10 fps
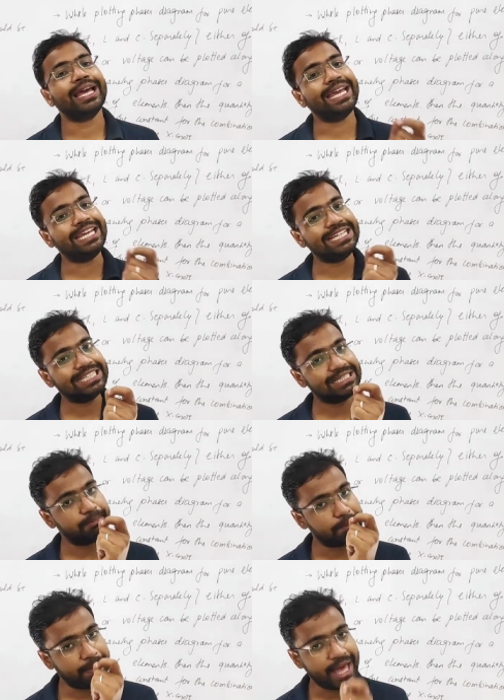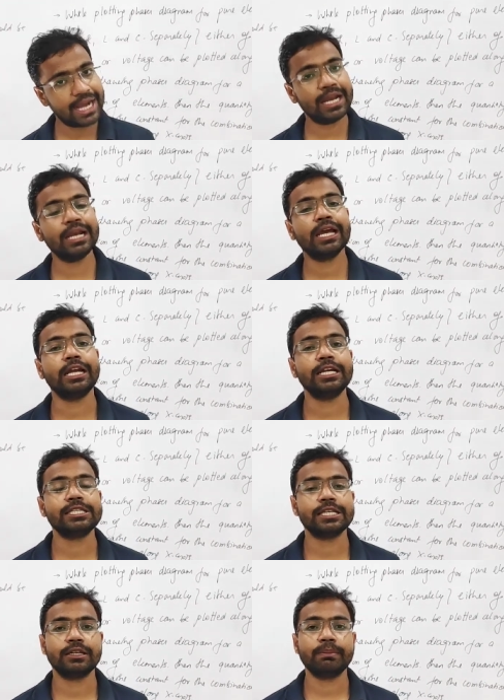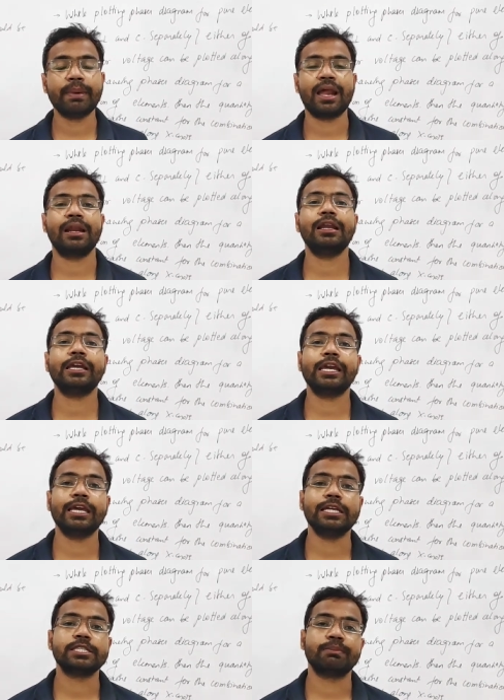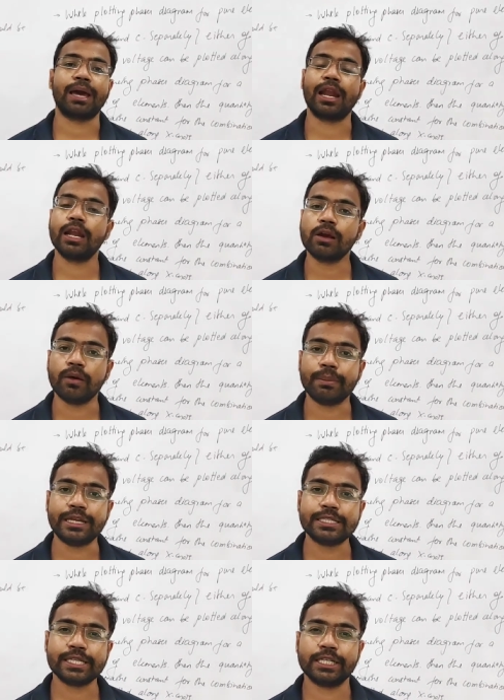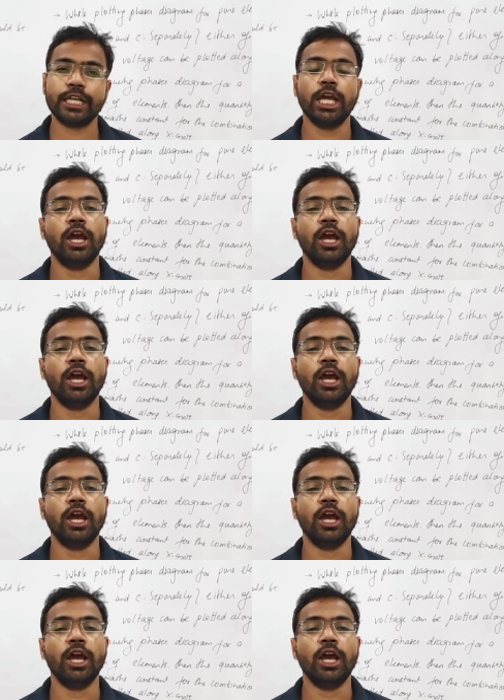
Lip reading: In parallel condition, parallel case, parallel combination,